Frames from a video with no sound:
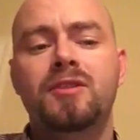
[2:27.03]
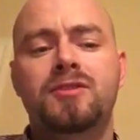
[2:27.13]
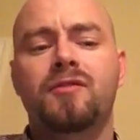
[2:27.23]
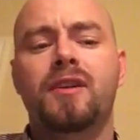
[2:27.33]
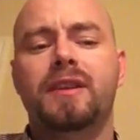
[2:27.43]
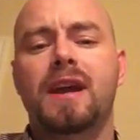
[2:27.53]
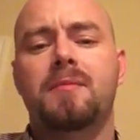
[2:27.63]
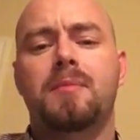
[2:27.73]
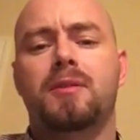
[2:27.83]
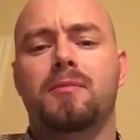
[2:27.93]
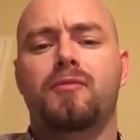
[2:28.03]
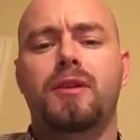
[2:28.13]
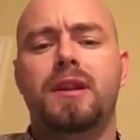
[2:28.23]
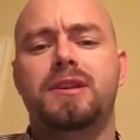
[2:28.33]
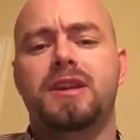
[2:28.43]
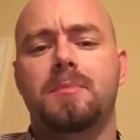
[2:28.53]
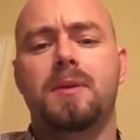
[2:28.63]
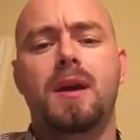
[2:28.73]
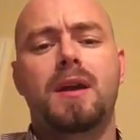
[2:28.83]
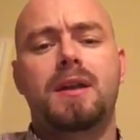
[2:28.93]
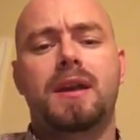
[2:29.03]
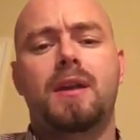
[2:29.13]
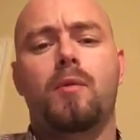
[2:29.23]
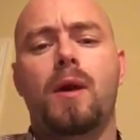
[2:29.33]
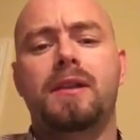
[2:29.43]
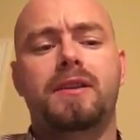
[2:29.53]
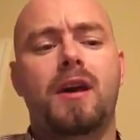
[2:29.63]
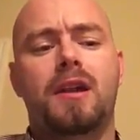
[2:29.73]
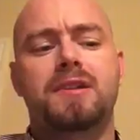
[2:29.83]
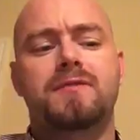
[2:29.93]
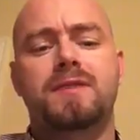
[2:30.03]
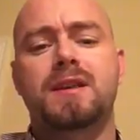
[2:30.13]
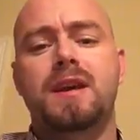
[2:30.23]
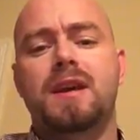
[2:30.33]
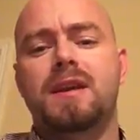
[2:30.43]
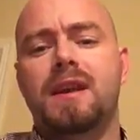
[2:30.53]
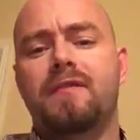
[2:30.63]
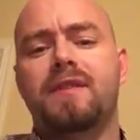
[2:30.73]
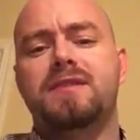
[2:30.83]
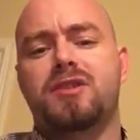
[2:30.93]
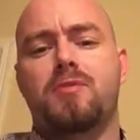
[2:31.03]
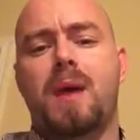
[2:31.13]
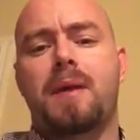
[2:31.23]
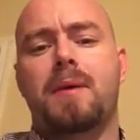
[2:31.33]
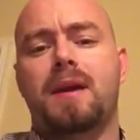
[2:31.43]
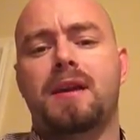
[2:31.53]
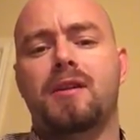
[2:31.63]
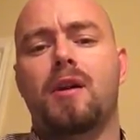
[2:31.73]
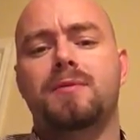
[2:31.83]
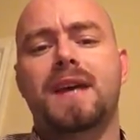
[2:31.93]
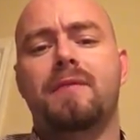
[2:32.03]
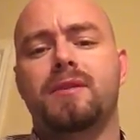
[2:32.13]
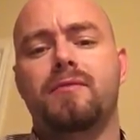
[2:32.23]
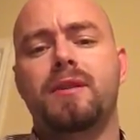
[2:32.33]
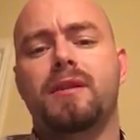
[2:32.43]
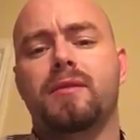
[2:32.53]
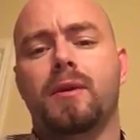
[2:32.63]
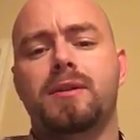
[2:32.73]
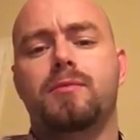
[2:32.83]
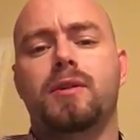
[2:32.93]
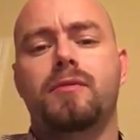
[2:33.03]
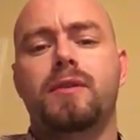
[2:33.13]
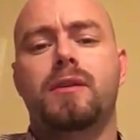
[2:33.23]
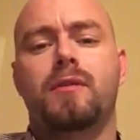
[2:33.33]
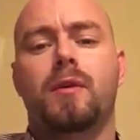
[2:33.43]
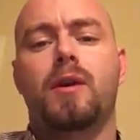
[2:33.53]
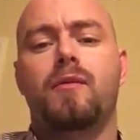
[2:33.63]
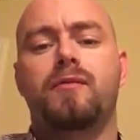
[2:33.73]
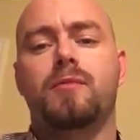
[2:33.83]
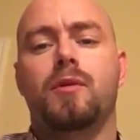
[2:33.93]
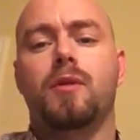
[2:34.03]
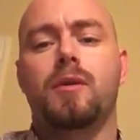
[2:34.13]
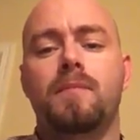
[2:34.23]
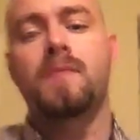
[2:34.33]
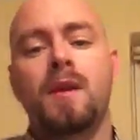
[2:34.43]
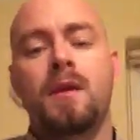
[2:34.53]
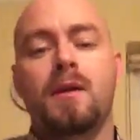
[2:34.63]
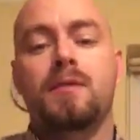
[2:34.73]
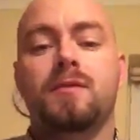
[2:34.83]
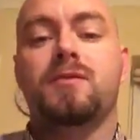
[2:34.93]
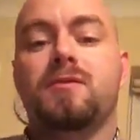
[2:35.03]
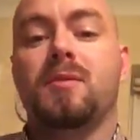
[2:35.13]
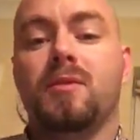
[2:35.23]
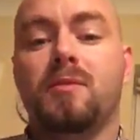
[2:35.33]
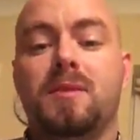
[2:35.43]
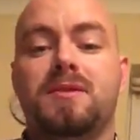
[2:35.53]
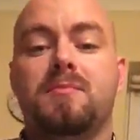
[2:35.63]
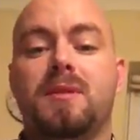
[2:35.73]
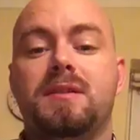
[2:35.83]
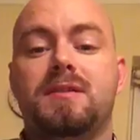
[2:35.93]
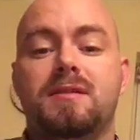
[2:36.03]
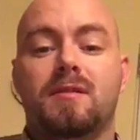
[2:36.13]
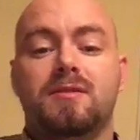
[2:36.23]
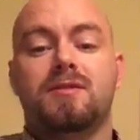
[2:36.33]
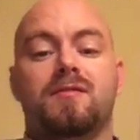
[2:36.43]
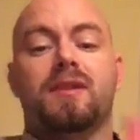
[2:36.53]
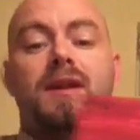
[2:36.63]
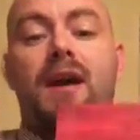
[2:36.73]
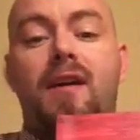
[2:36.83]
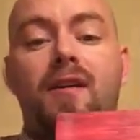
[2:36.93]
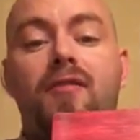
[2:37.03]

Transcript: Stuff like that can be picked up really cheap. You get a wealth of knowledge of it. That fits in your backpack. You can always have it. You read it on the way to work. You read it on the way home from work. Some of the other bits and pieces, you know, stuff like that.